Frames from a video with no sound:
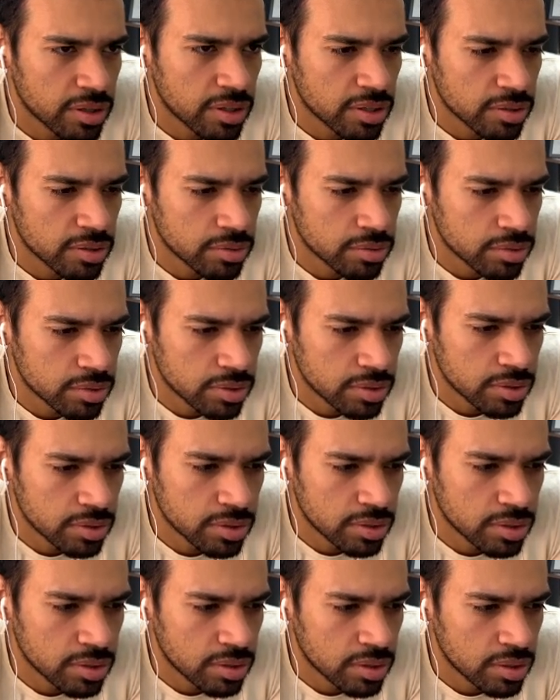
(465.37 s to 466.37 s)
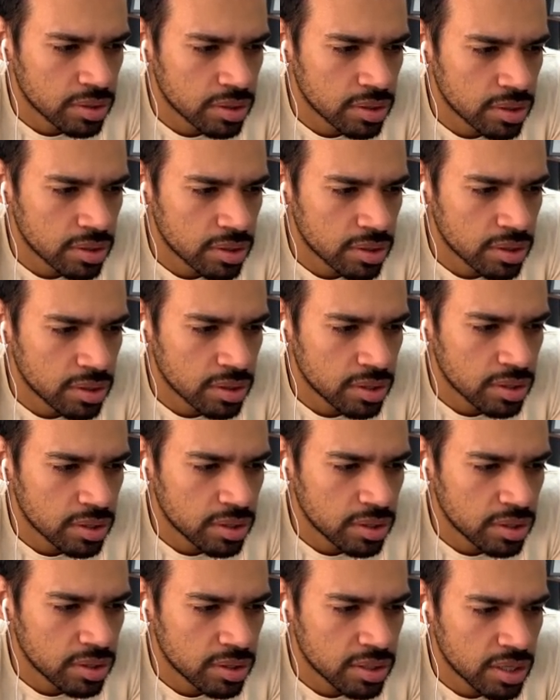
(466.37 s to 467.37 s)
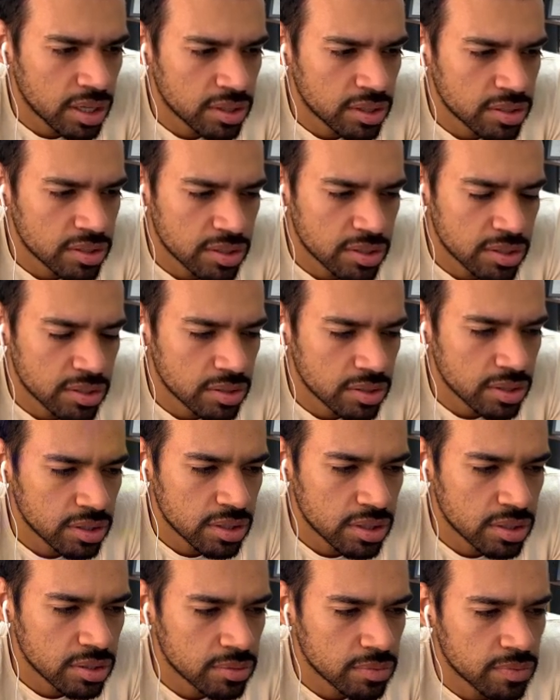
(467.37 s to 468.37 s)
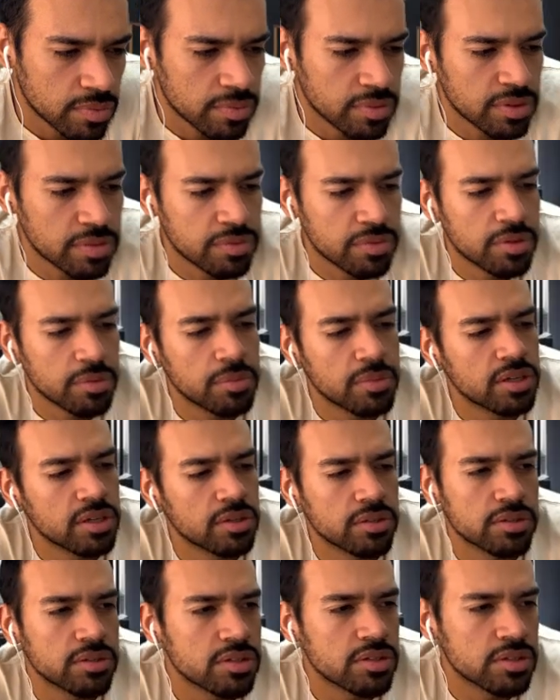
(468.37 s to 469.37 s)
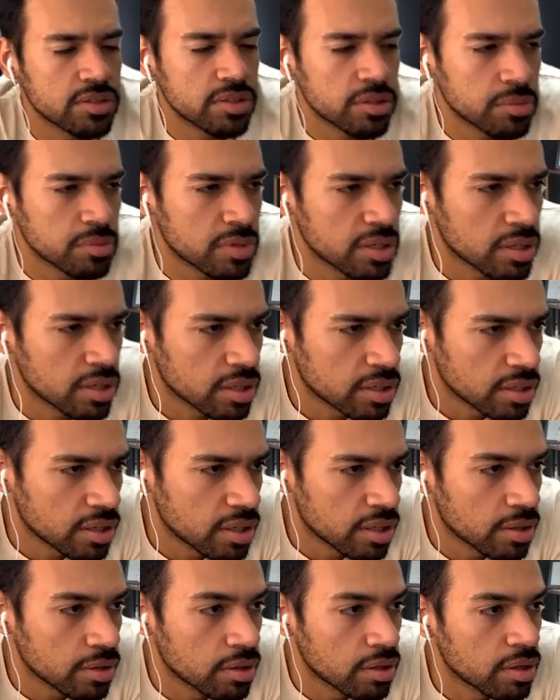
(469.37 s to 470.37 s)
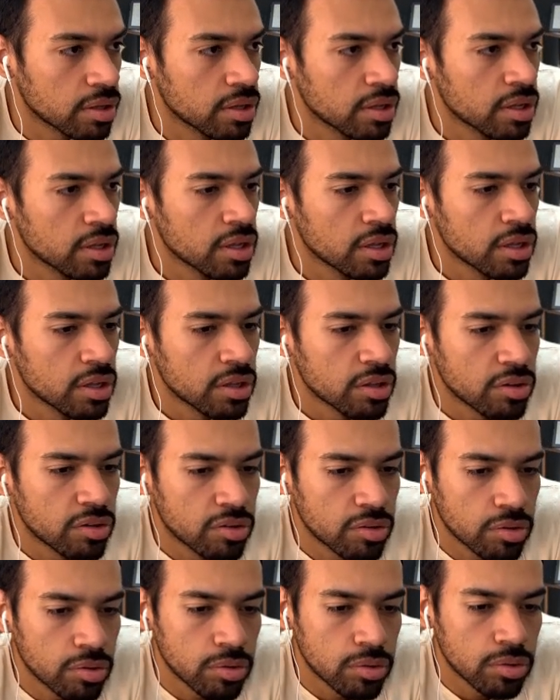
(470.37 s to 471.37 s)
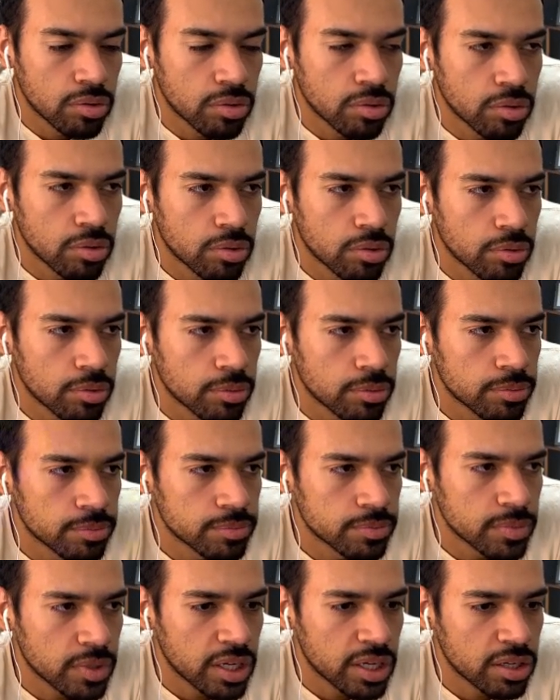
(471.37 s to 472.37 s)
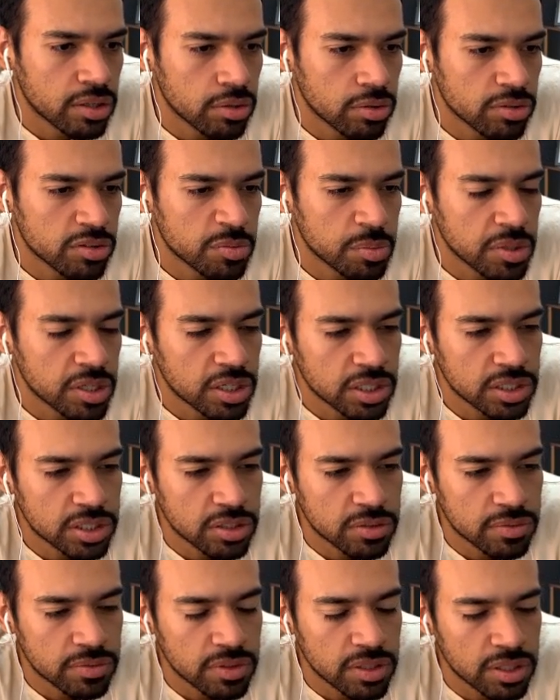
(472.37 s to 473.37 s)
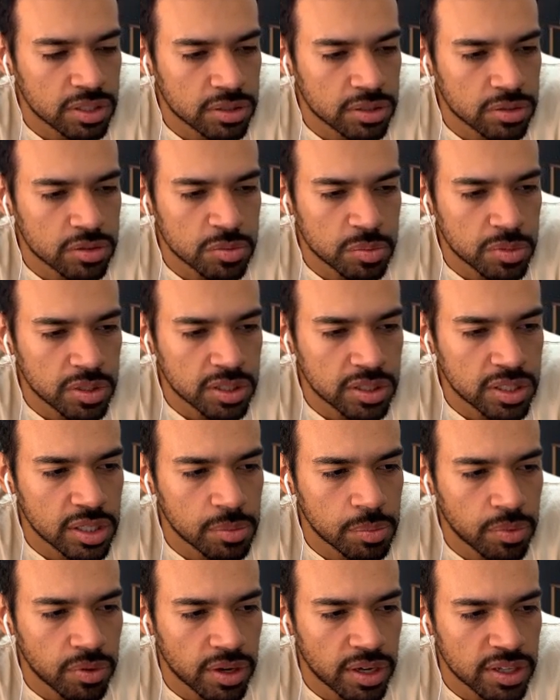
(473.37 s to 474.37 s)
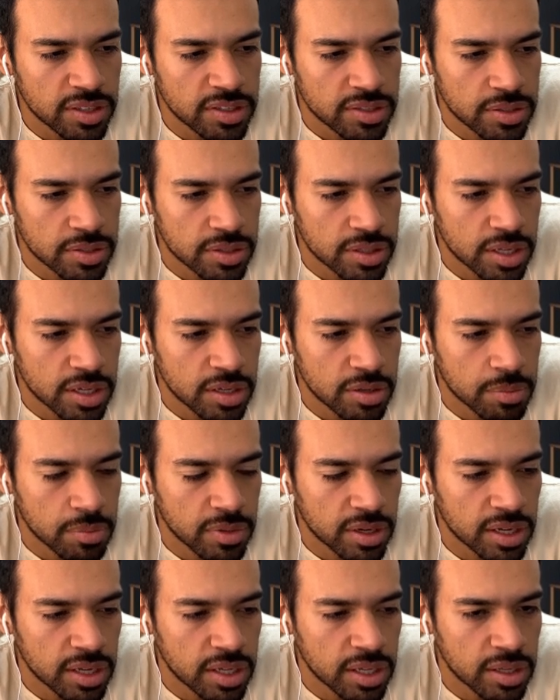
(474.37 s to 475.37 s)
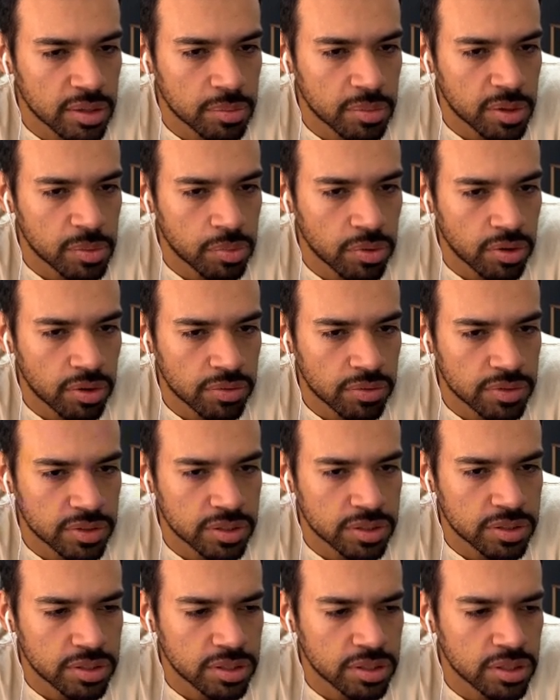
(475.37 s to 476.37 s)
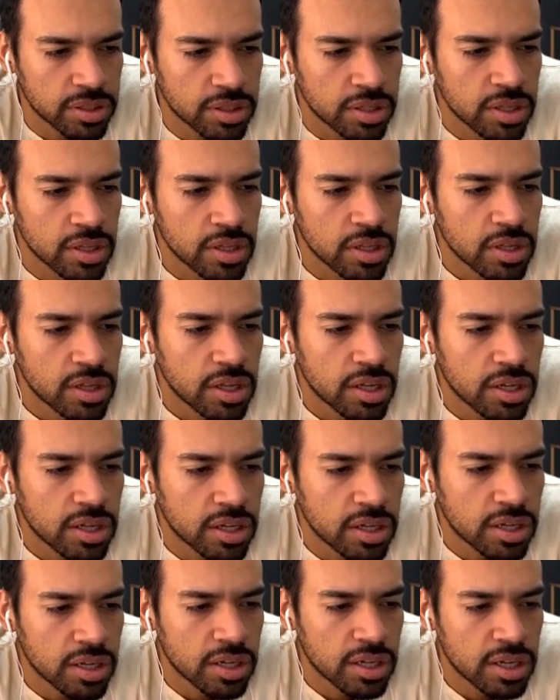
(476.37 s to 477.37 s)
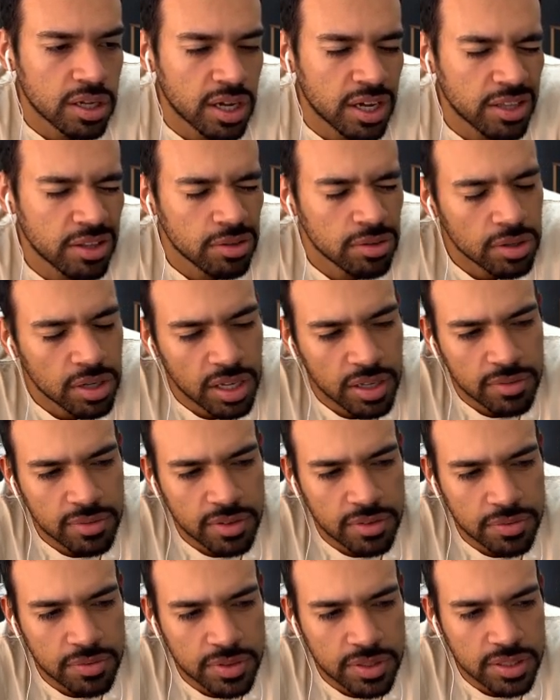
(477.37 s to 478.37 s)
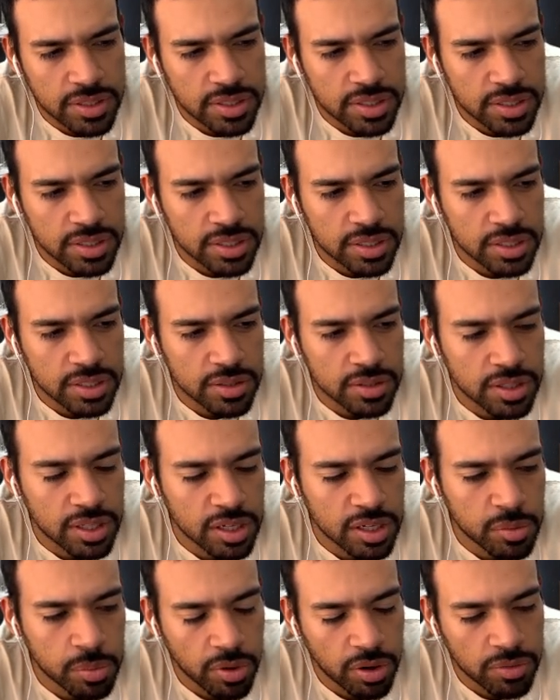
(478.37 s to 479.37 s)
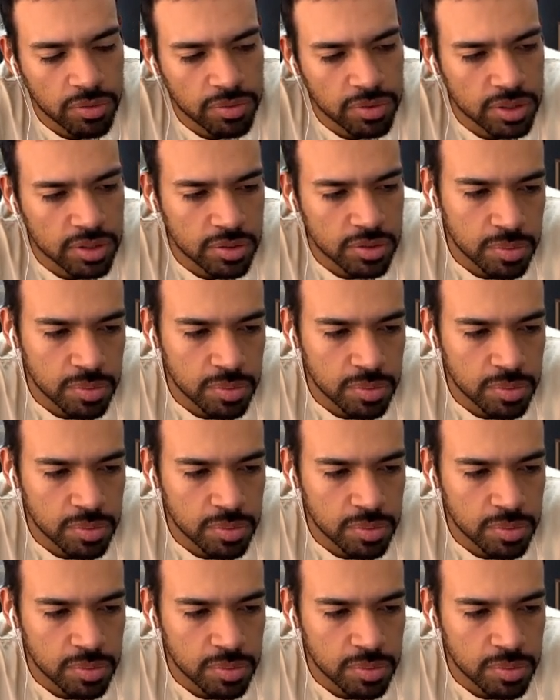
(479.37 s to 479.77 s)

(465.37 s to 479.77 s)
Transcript: the news. Yes, 50 minutes, something like that. So I close because of the news, but the price take my profit. I don't have a fixed take profit,